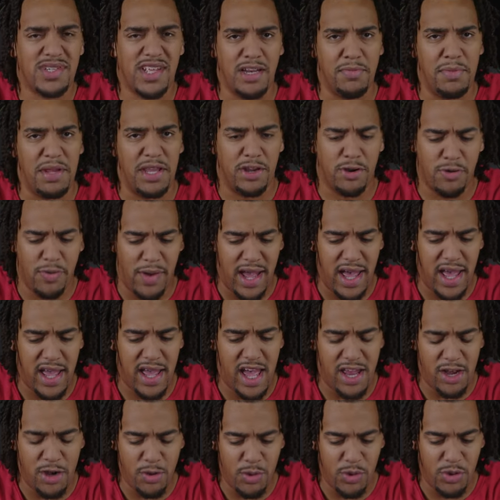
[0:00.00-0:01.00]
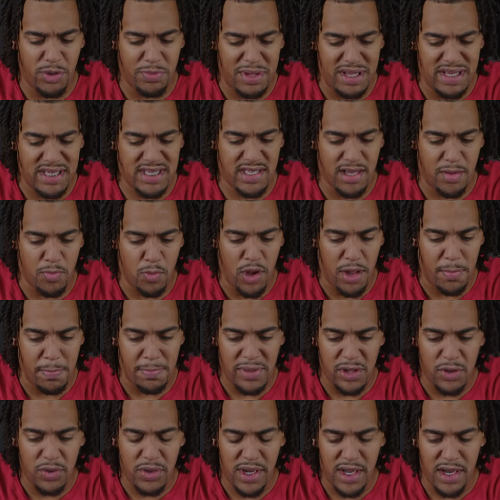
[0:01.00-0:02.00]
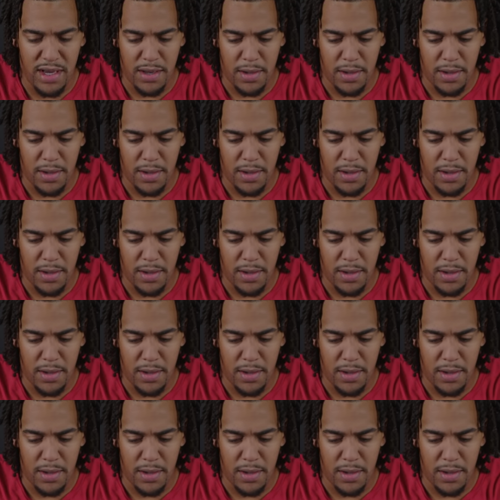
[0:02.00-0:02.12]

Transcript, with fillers: gonna be gray. I knew it would be somewhat muted.